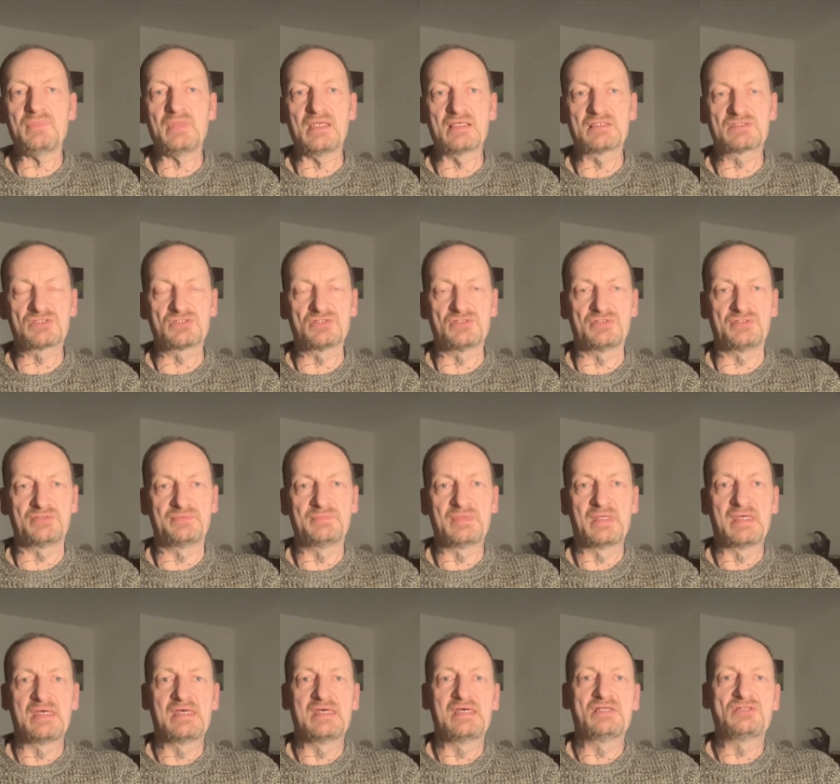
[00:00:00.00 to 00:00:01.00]
So
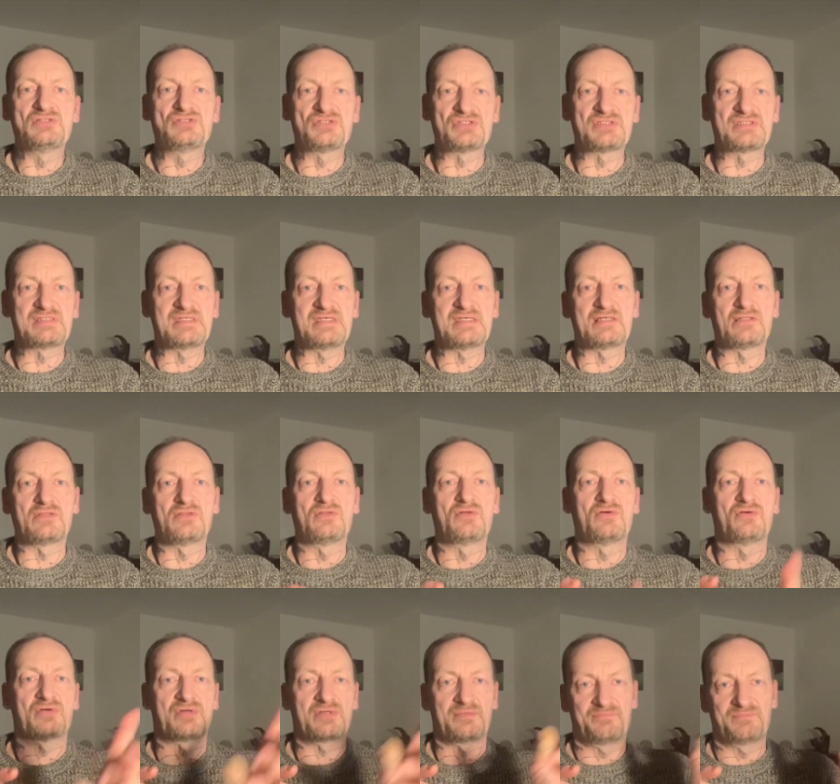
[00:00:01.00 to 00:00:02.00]
just take a
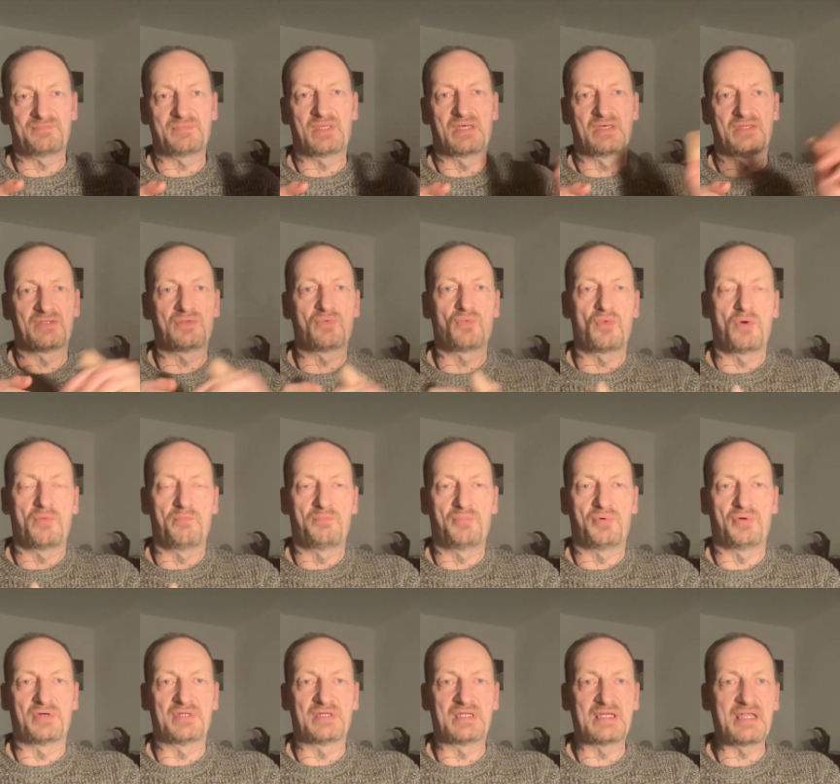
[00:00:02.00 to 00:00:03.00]
look at the one
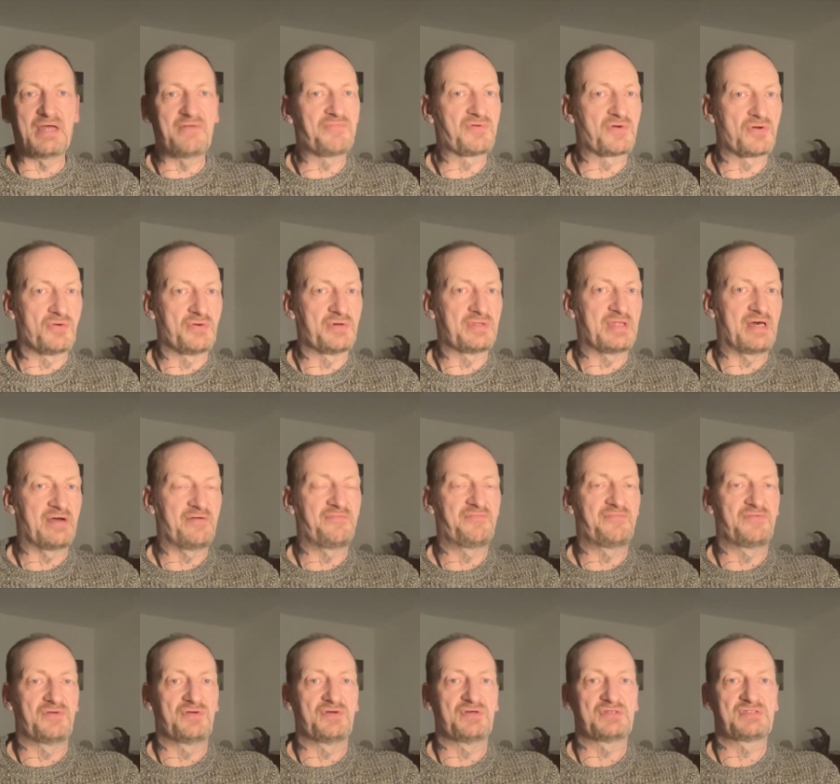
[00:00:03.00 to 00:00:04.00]
point and have a go at that
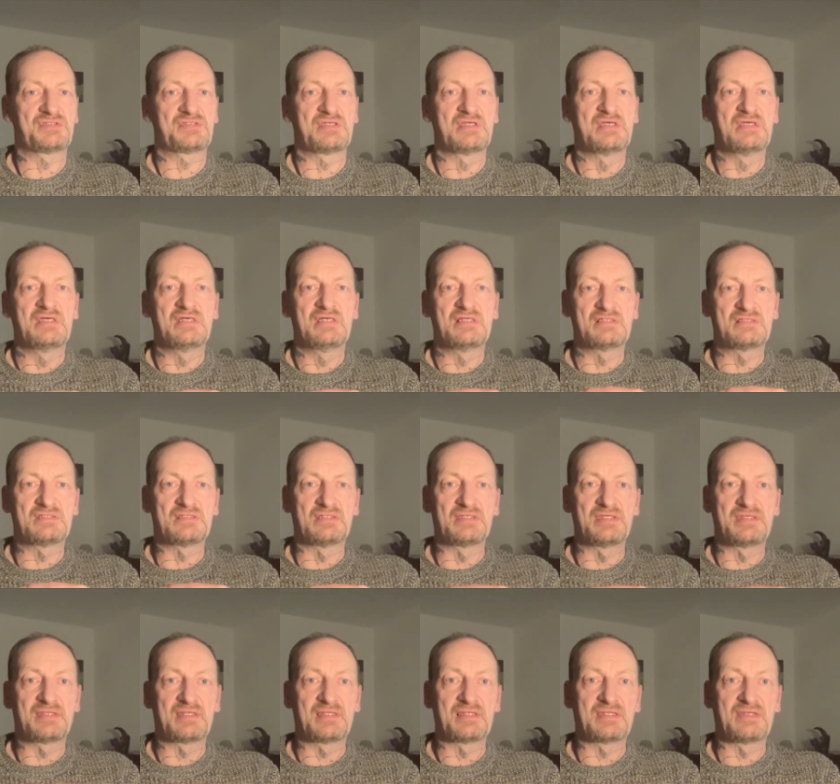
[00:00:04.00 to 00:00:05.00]
first until you
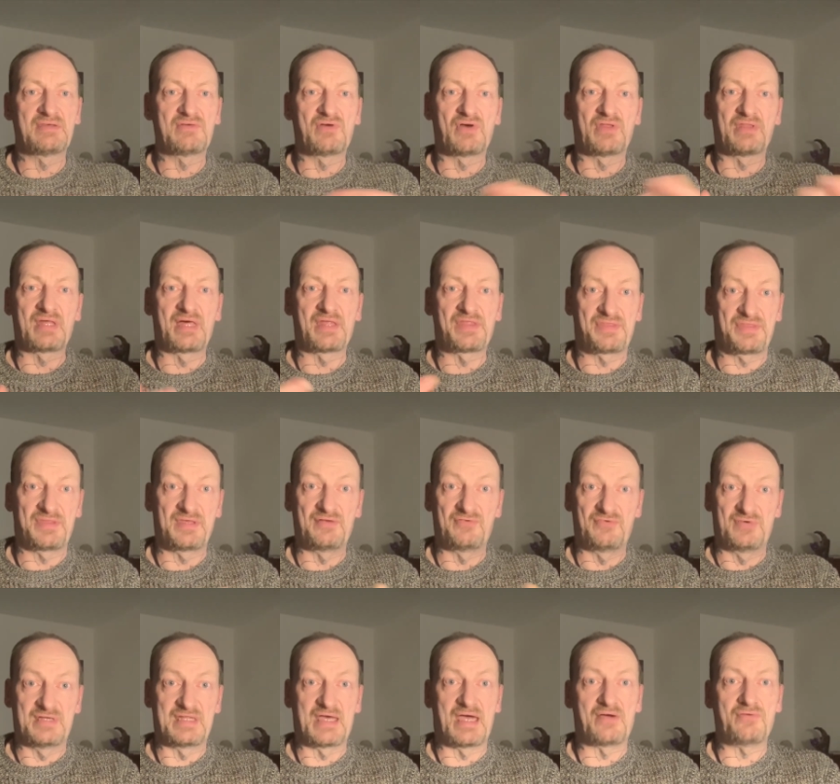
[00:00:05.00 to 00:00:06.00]
think that you've got that theory
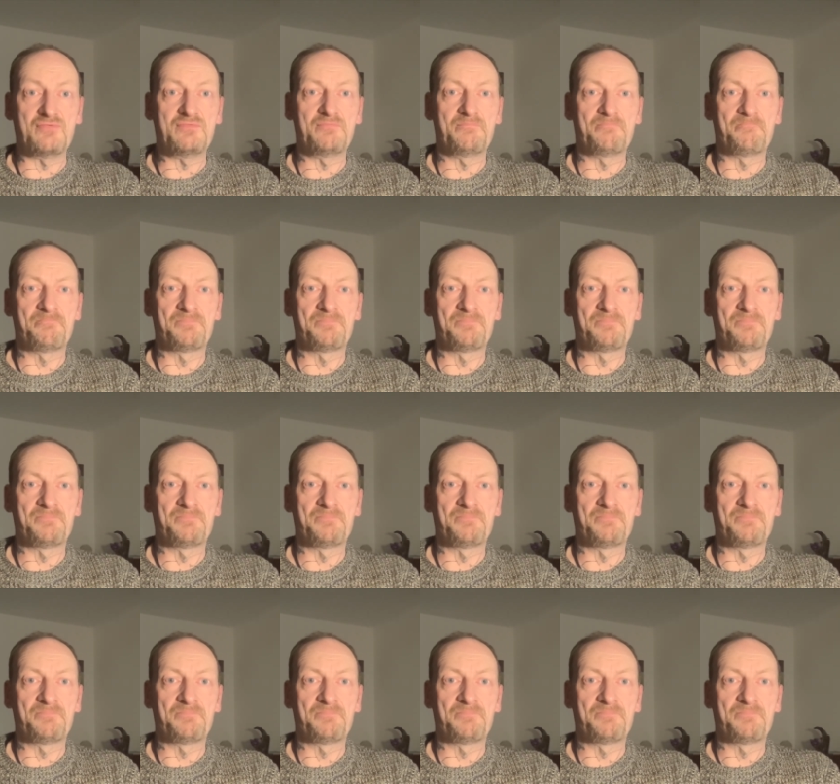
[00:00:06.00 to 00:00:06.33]
down